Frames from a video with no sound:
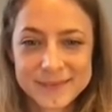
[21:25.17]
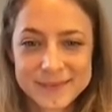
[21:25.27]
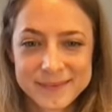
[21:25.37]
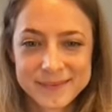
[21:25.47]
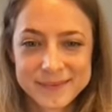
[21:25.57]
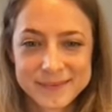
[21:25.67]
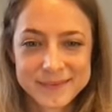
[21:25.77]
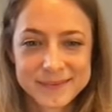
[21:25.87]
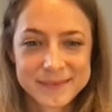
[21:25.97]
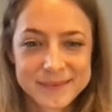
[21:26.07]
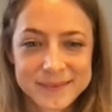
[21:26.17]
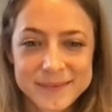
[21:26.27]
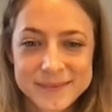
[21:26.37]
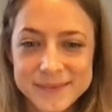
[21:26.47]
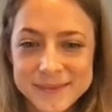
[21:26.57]

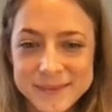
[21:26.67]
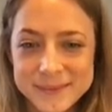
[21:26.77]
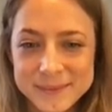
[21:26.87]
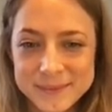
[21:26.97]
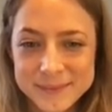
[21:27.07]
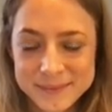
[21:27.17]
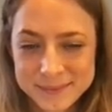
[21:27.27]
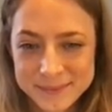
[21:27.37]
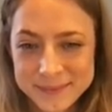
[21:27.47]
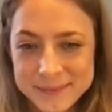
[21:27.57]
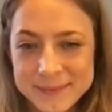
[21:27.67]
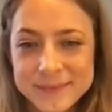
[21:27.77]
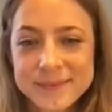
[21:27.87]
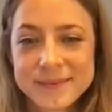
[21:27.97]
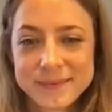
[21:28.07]

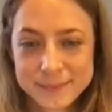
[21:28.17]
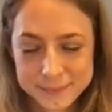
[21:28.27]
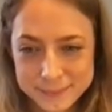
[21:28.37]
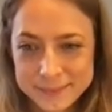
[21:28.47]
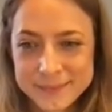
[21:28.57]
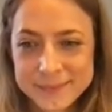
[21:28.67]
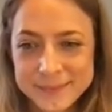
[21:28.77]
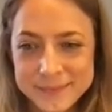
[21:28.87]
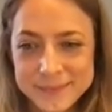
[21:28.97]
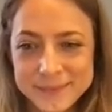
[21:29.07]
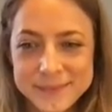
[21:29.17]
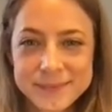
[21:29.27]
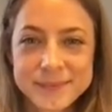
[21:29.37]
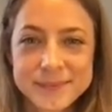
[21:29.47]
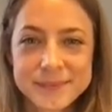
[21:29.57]

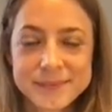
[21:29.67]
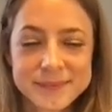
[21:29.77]
(not speaking)